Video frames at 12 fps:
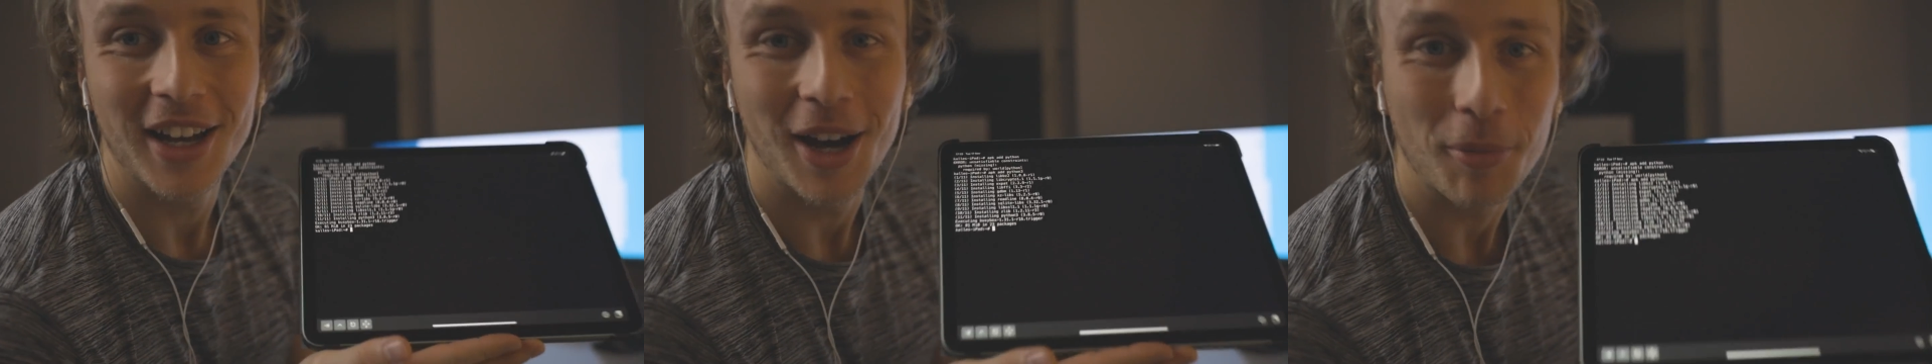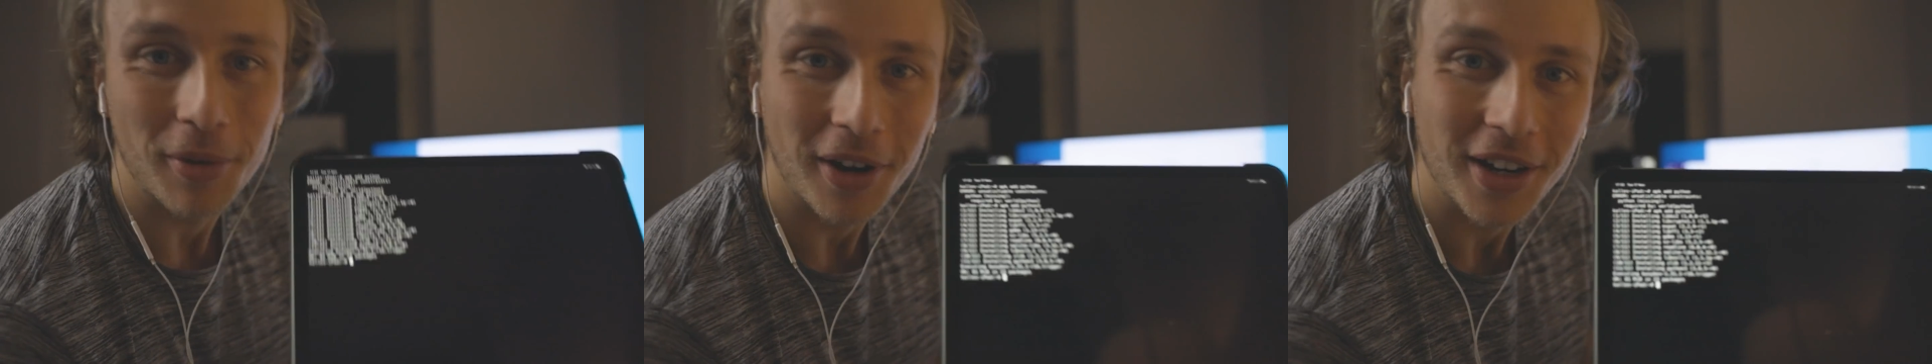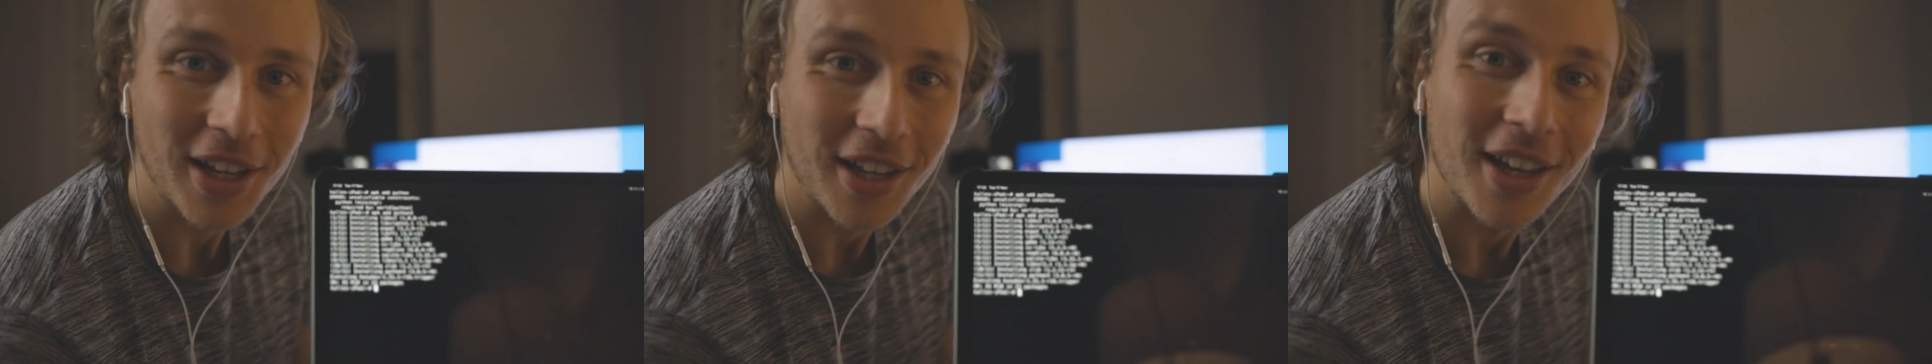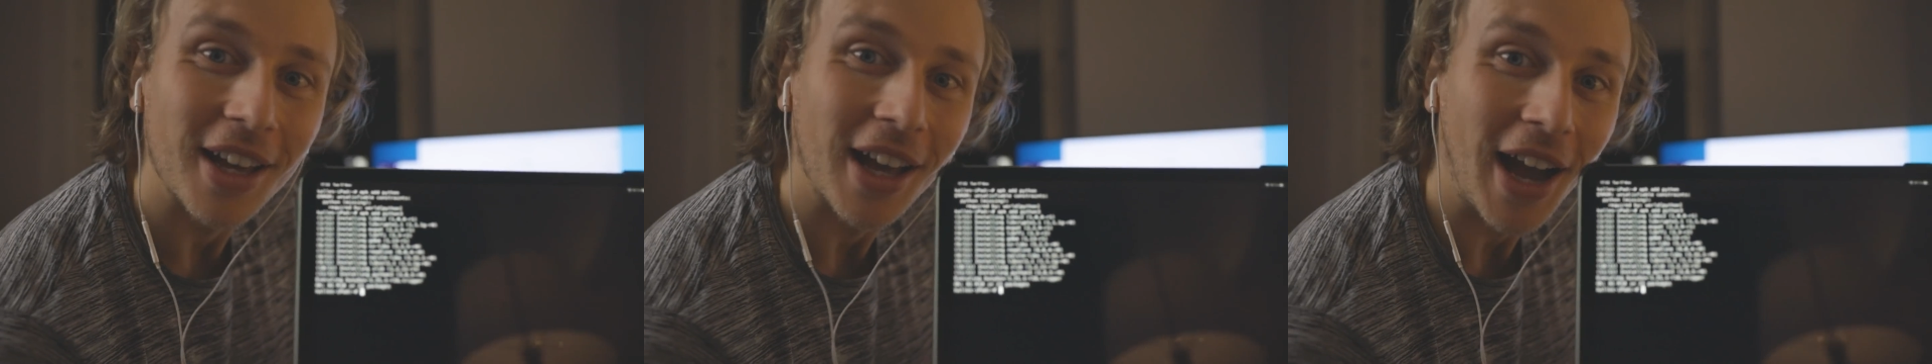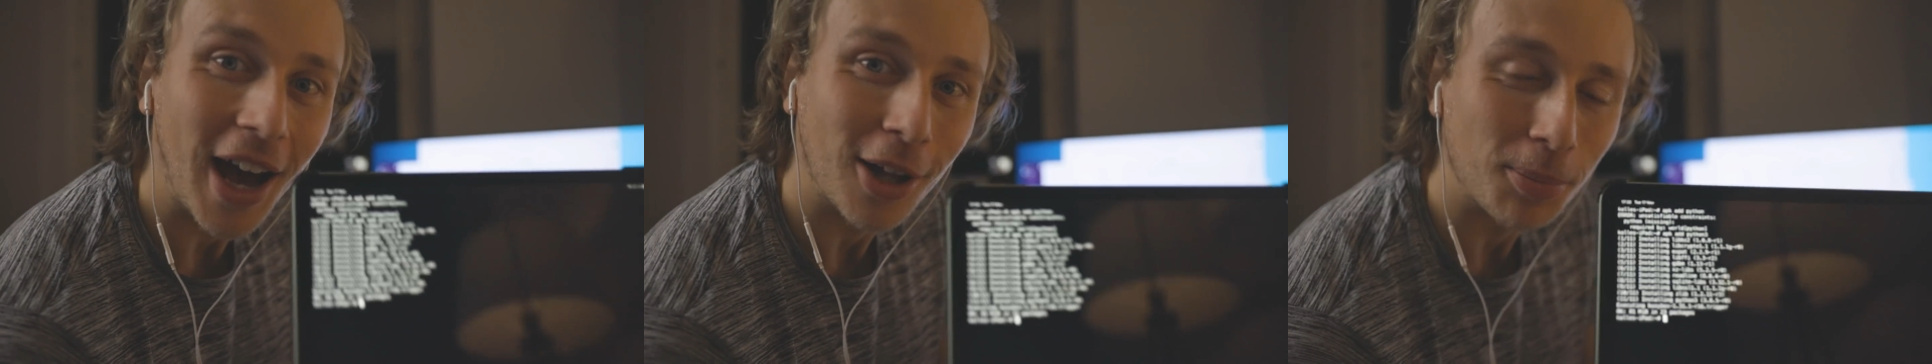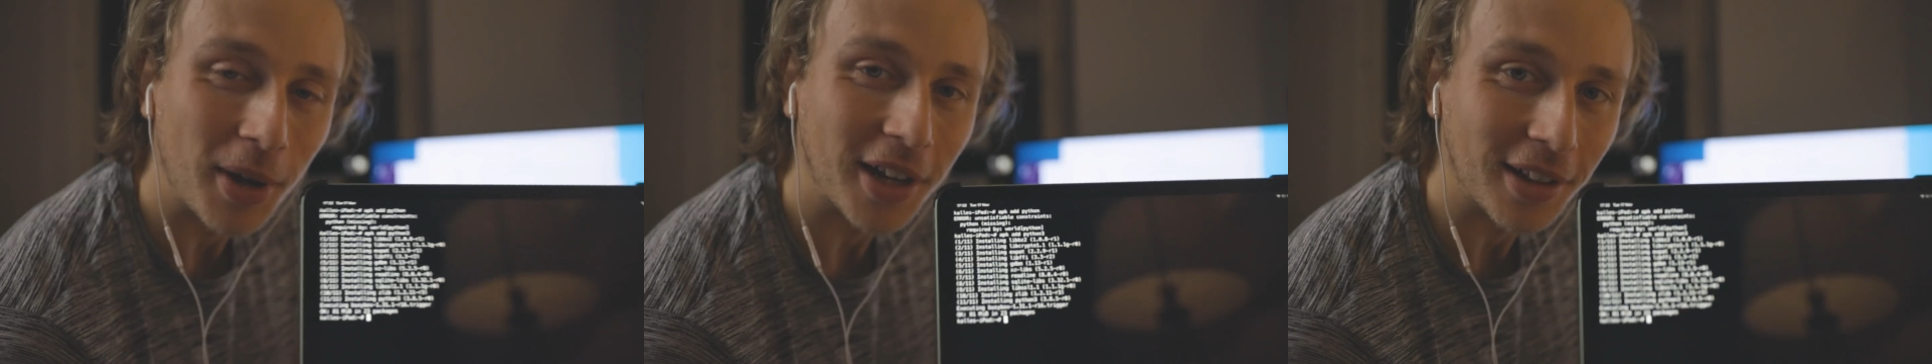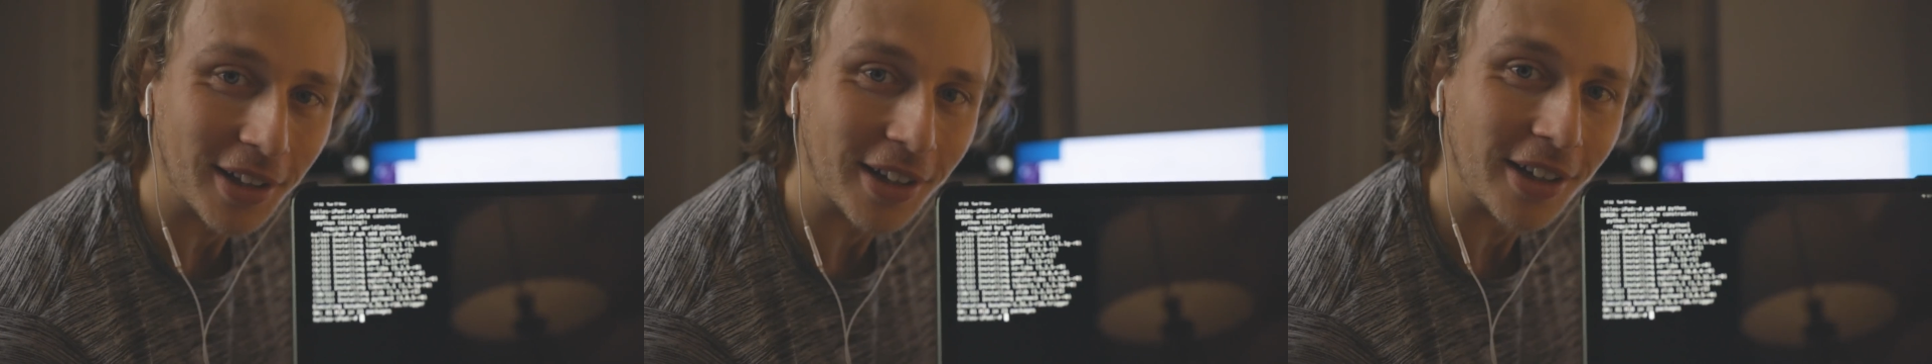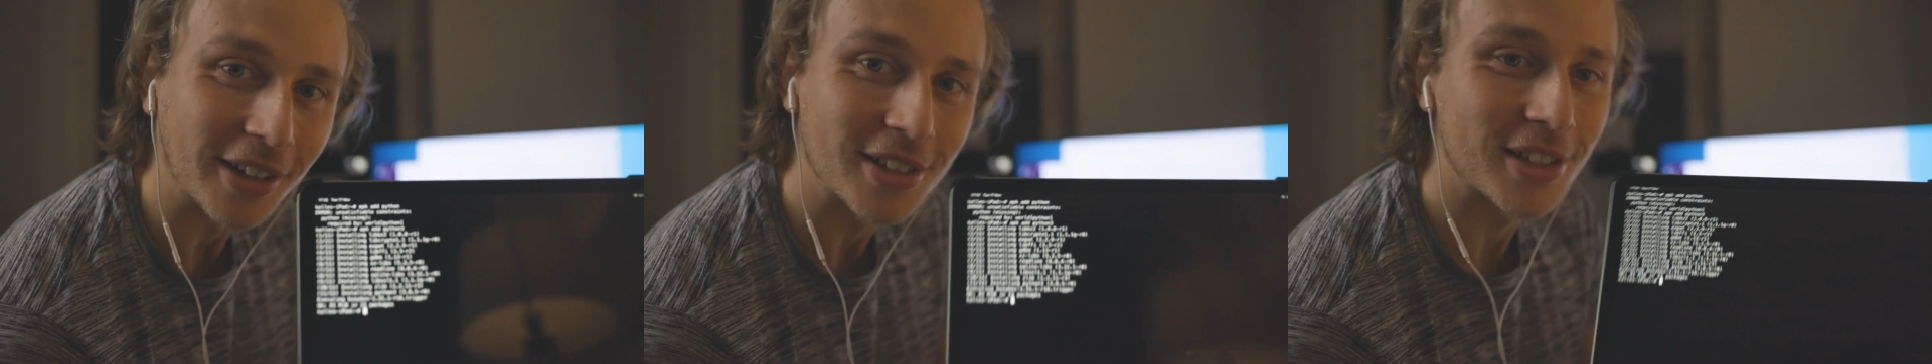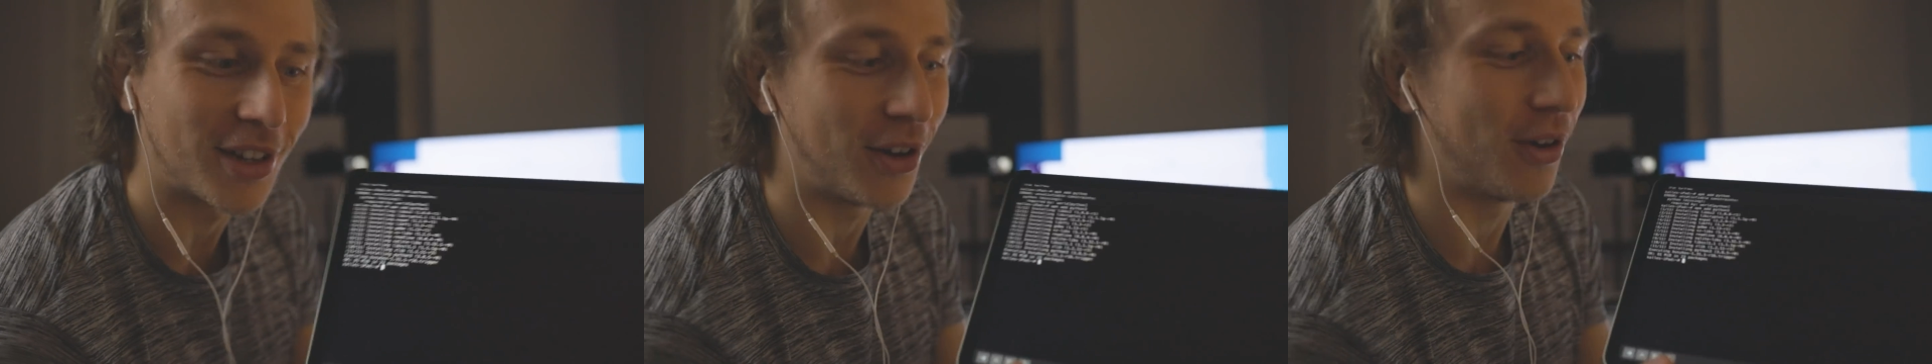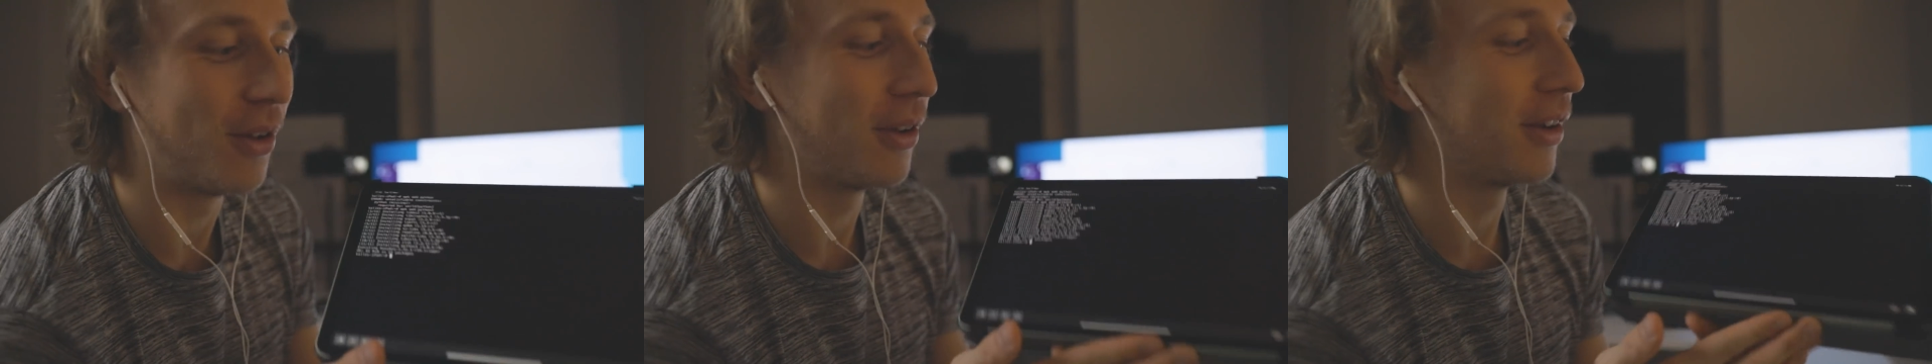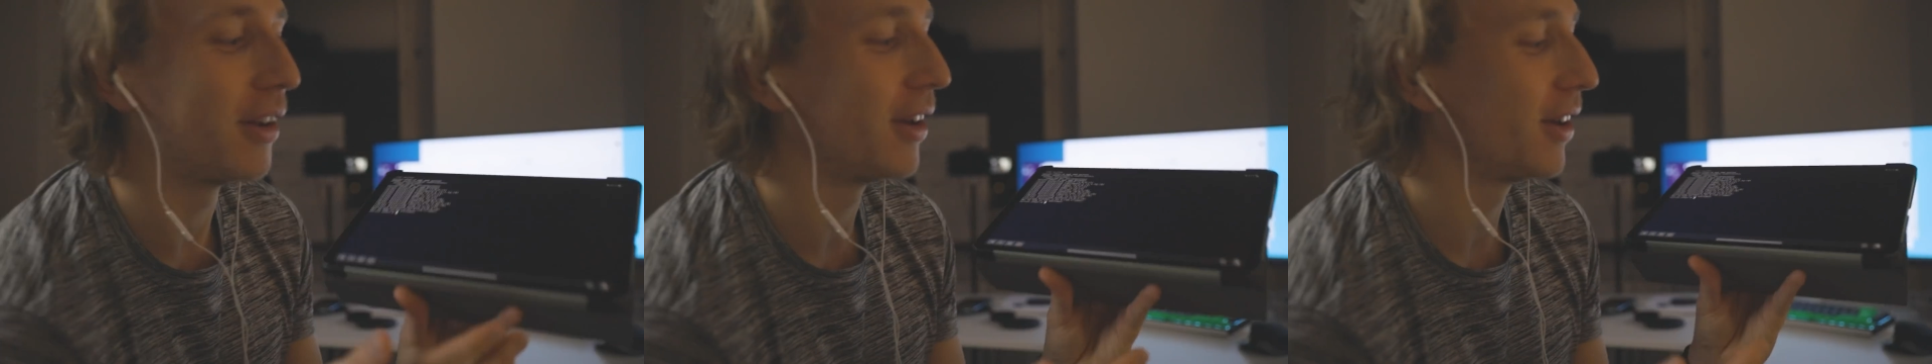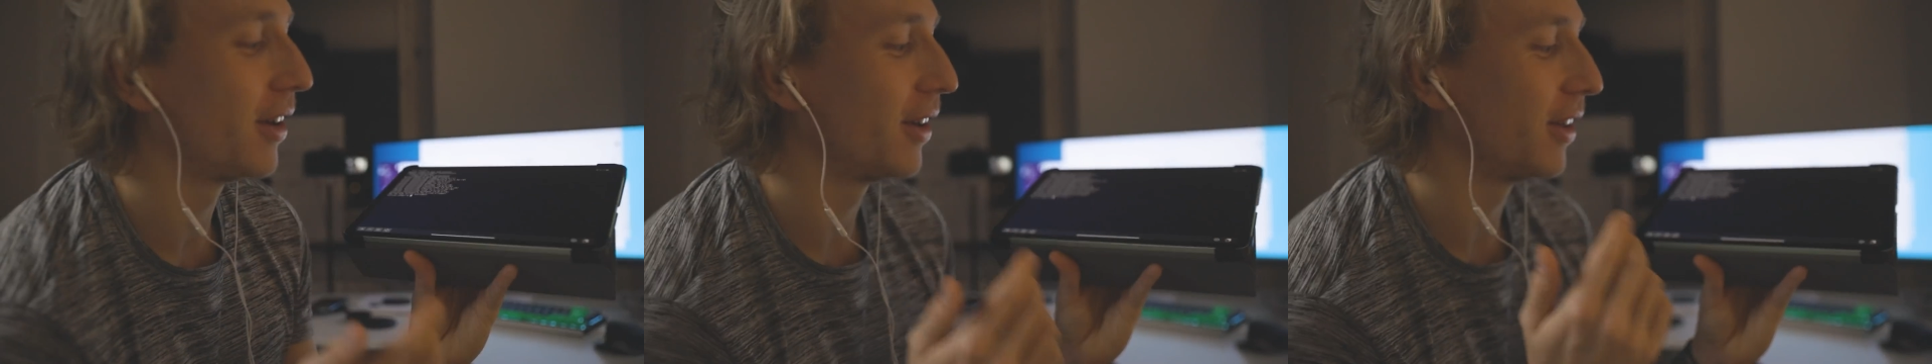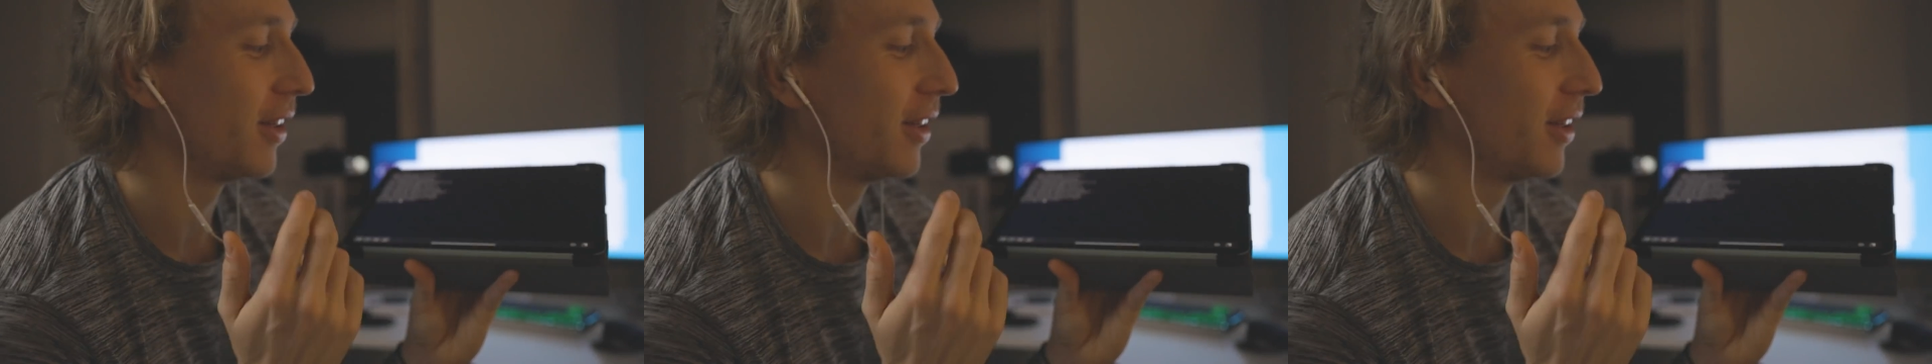I'm running Alpine Linux on